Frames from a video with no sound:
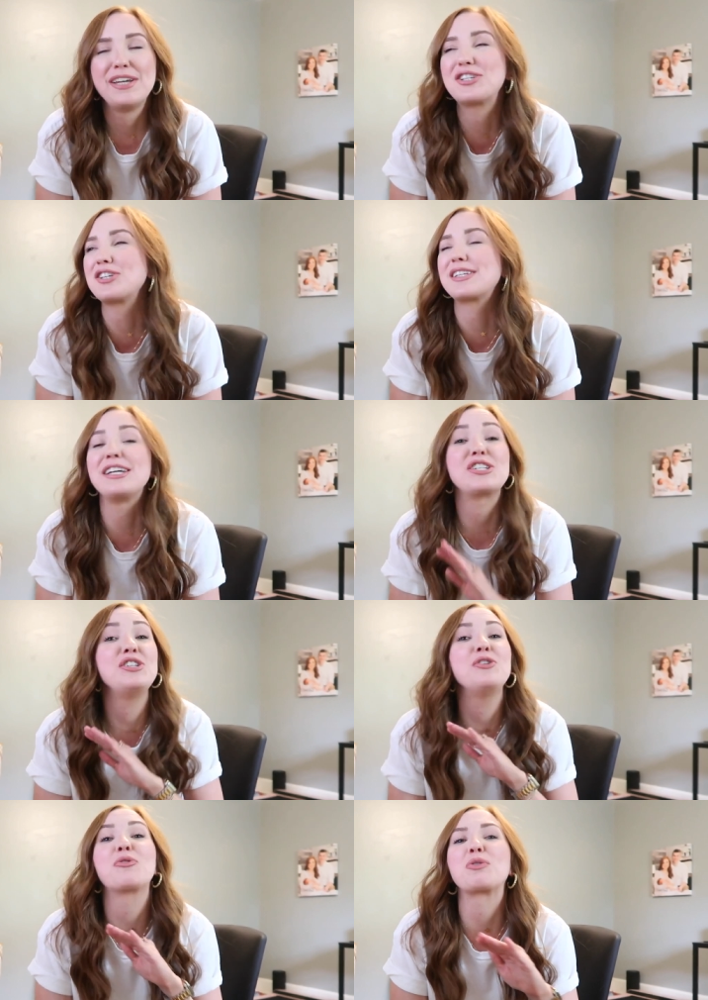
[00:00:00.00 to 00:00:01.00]
It's just
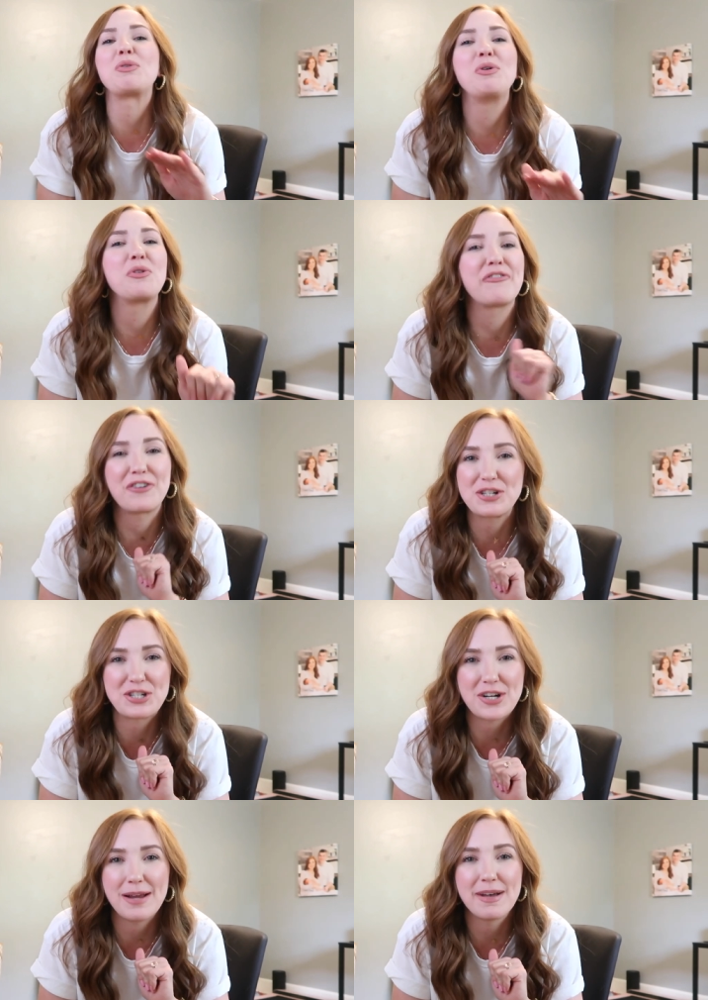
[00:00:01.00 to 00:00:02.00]
getting you through the
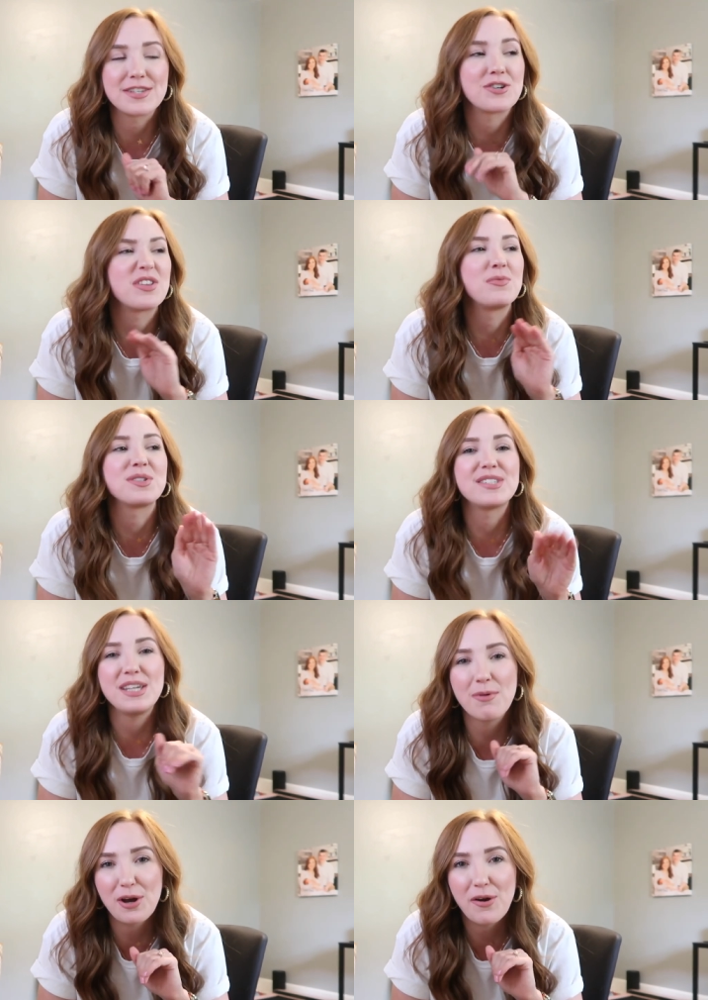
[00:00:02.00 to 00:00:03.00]
first trimester. Then we'll
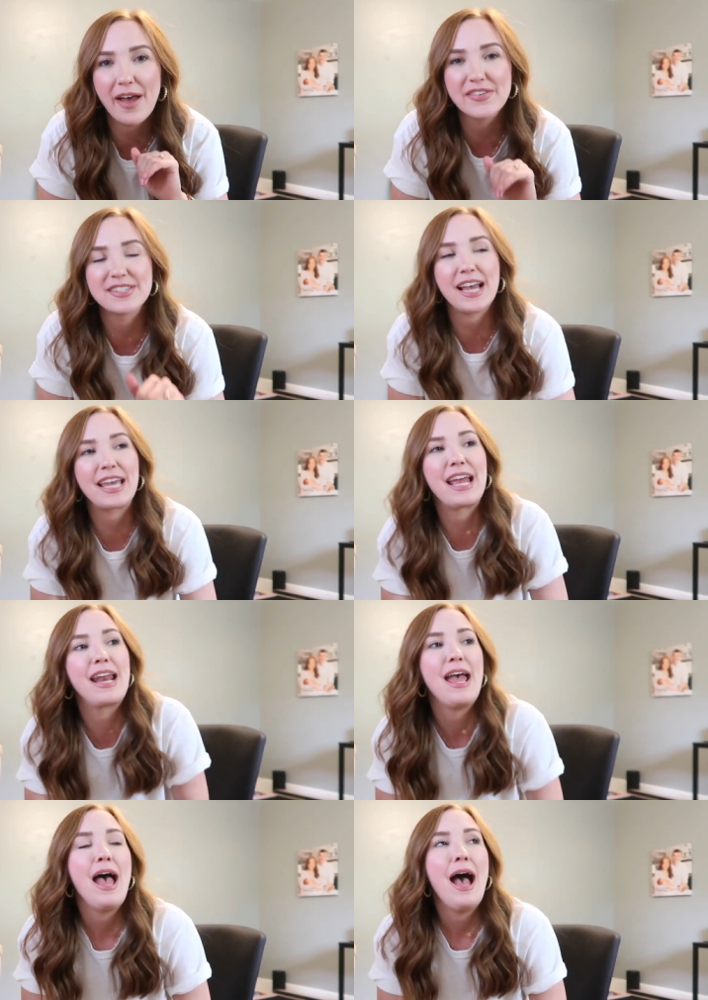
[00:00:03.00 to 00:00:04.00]
see where you're at the second.
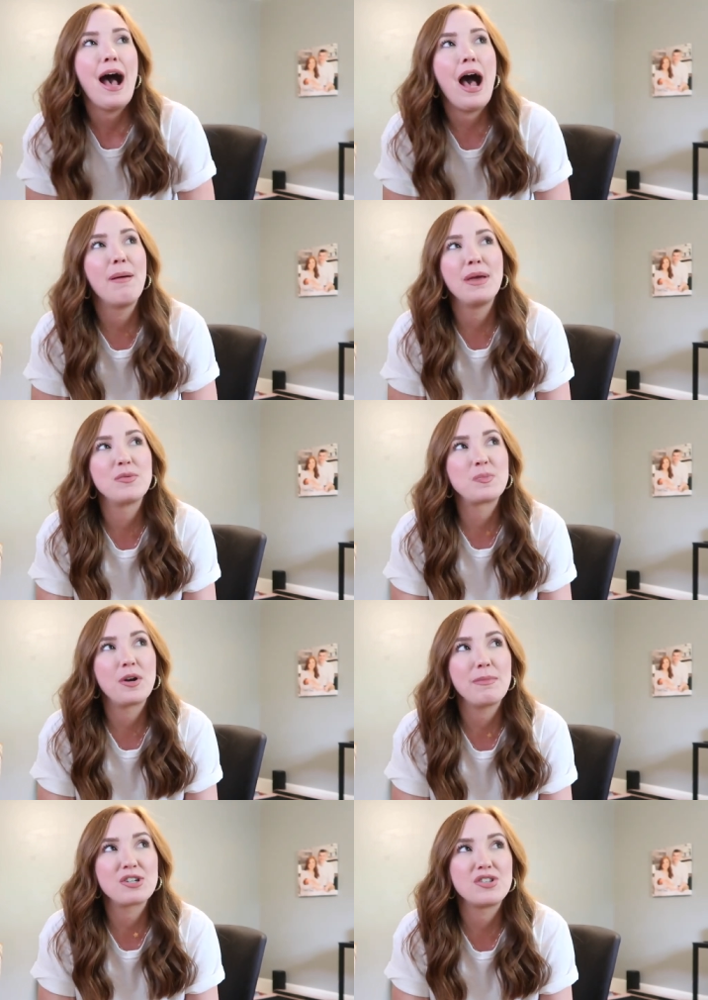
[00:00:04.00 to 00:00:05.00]
Um, it was
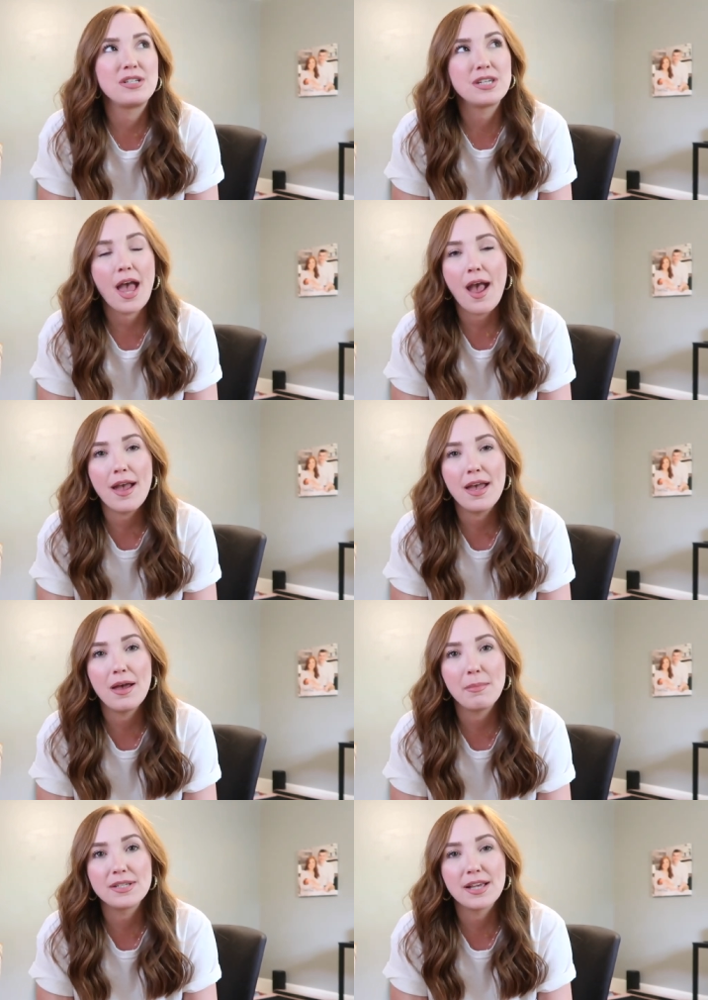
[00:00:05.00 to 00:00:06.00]
pretty much the day I
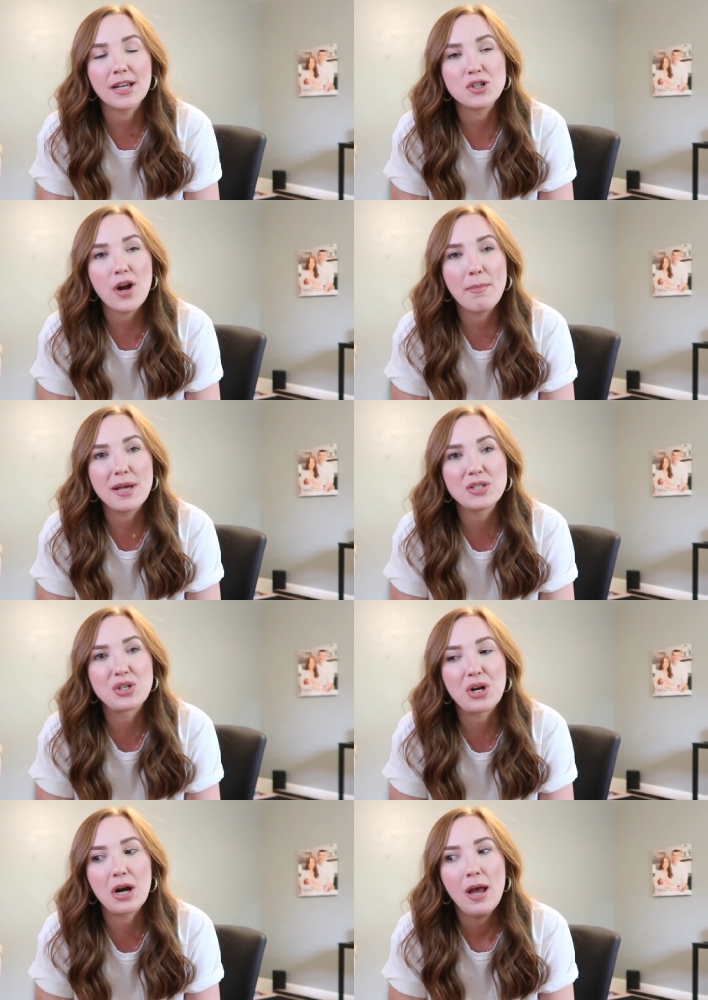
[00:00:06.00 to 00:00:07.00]
hit my second
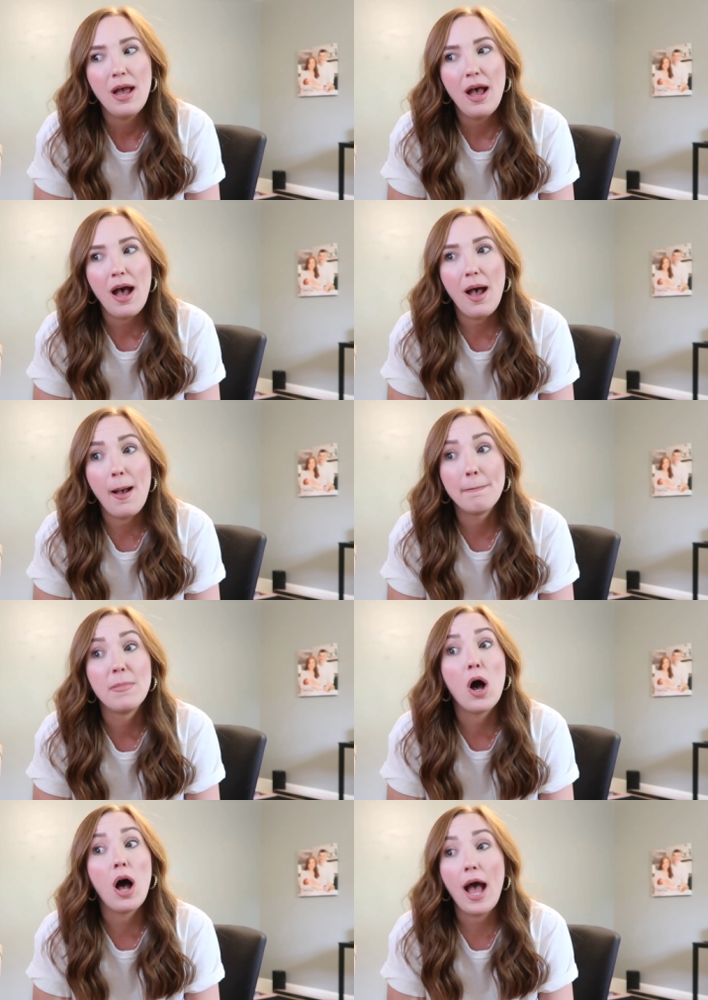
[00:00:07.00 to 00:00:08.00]
trimester.
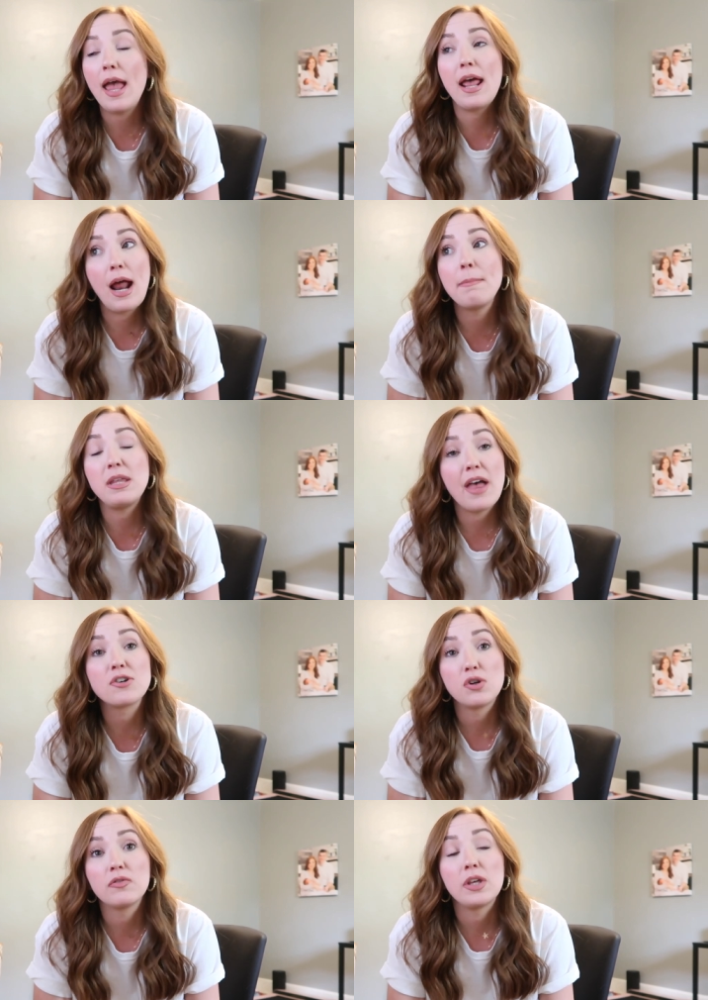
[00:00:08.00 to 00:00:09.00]
Um, and I mean that
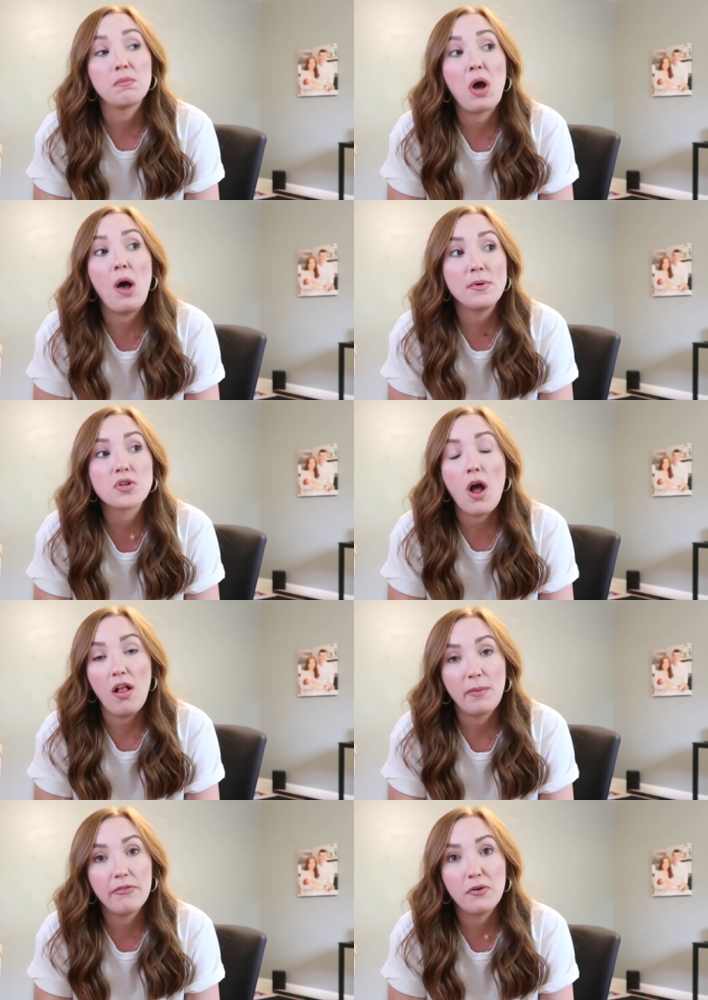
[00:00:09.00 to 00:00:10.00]
truthfully, almost
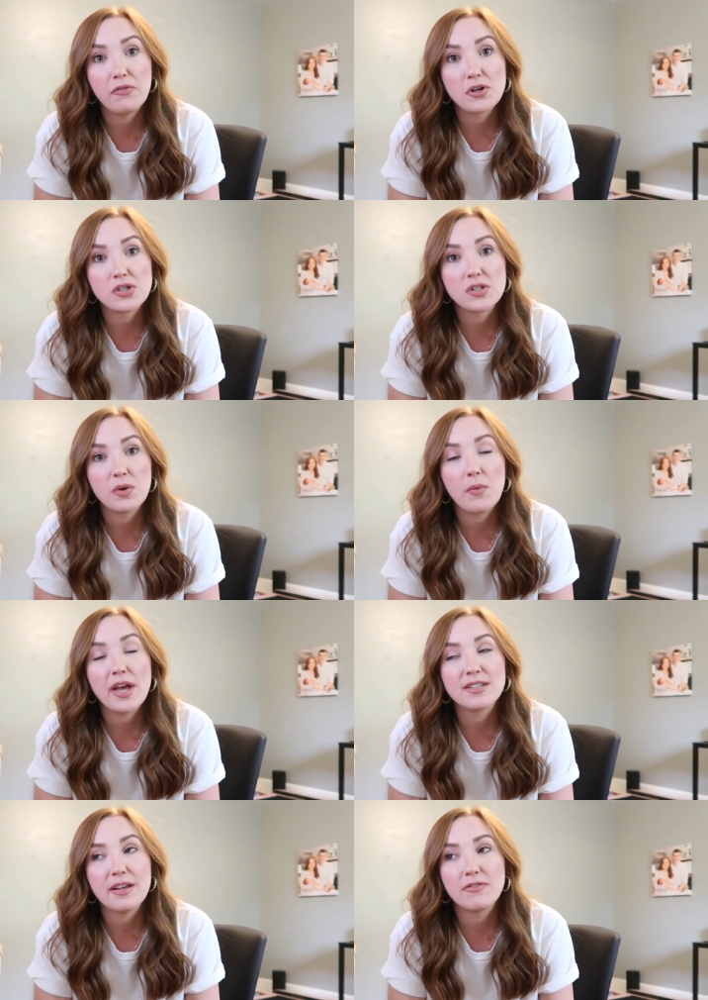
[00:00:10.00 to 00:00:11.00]
all my food aversions went
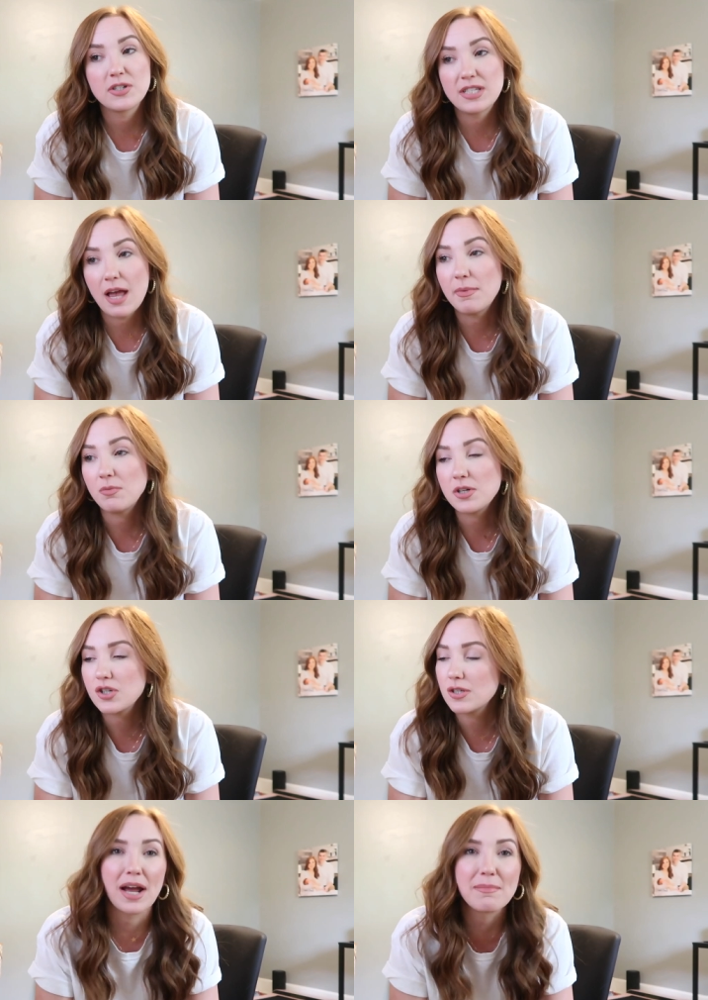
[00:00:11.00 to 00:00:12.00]
away except for salmon,
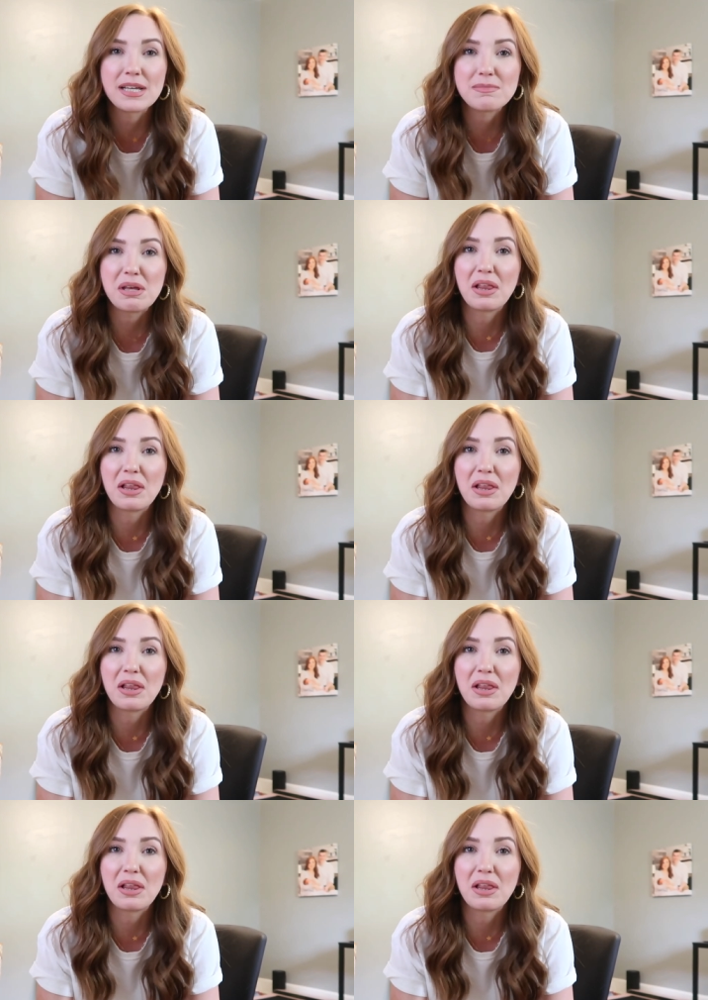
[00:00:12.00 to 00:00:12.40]
which kind of makes me